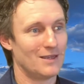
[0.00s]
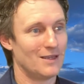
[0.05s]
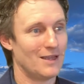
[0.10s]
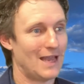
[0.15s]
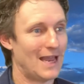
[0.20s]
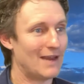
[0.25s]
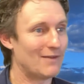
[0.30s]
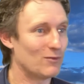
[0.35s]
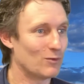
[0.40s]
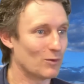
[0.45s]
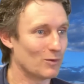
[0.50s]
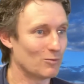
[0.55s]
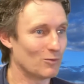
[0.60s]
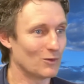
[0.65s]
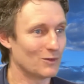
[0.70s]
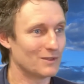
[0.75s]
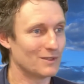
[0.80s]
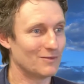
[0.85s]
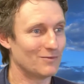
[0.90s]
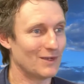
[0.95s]
everyone
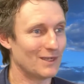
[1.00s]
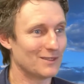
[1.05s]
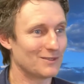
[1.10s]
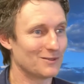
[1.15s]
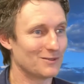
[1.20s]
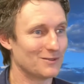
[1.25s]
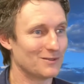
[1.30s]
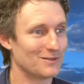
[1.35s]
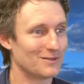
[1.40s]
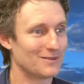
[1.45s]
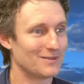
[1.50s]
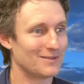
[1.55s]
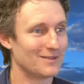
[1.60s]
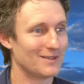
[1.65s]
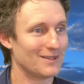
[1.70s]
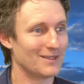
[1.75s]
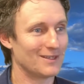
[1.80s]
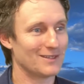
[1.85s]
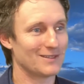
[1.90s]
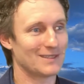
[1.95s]
wanted vessels
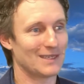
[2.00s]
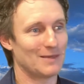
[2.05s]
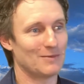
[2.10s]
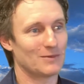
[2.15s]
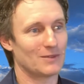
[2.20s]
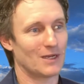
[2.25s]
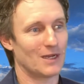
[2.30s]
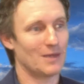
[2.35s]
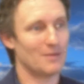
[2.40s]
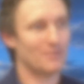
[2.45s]
at the same time.